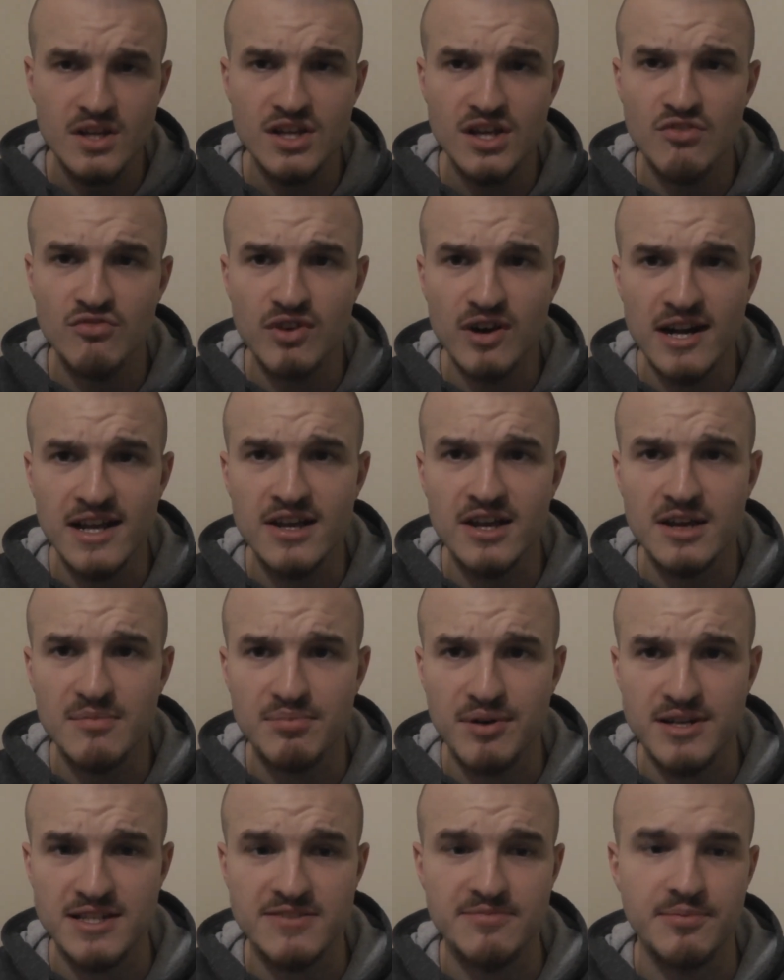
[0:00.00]
A really good,
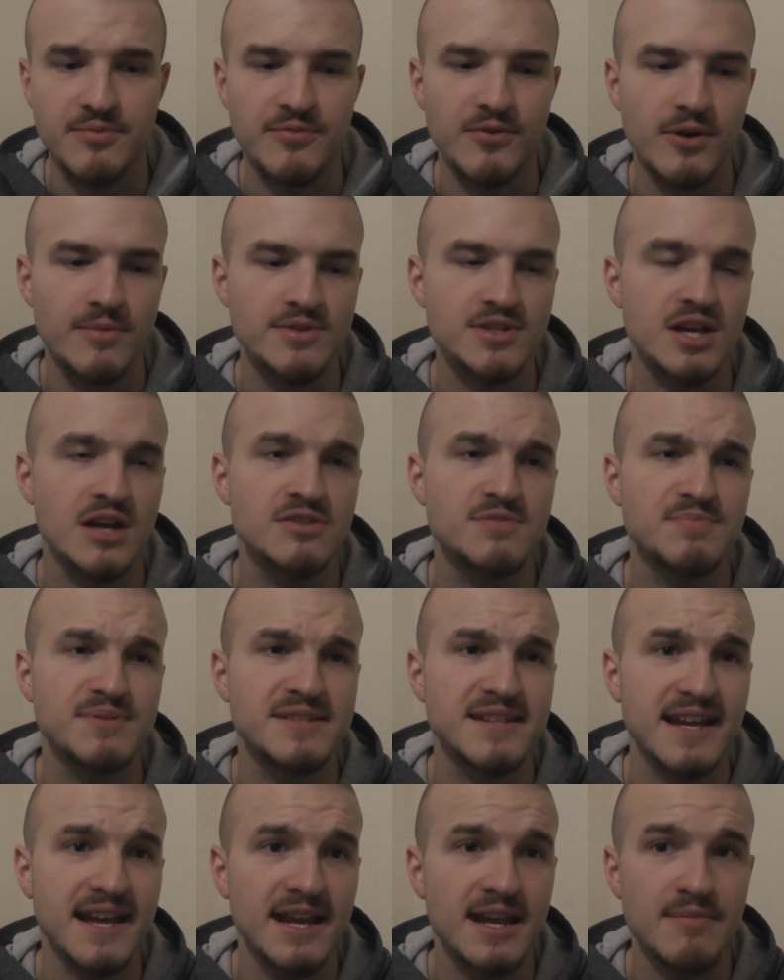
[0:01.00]
impressive performance. I was
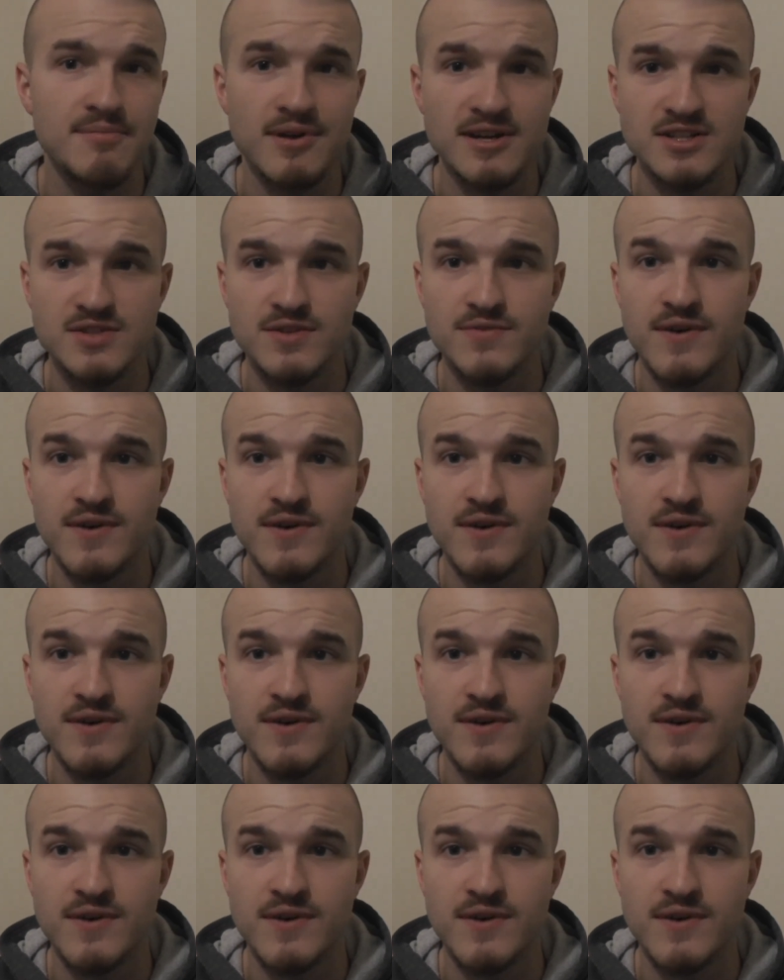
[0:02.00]
particularly impressed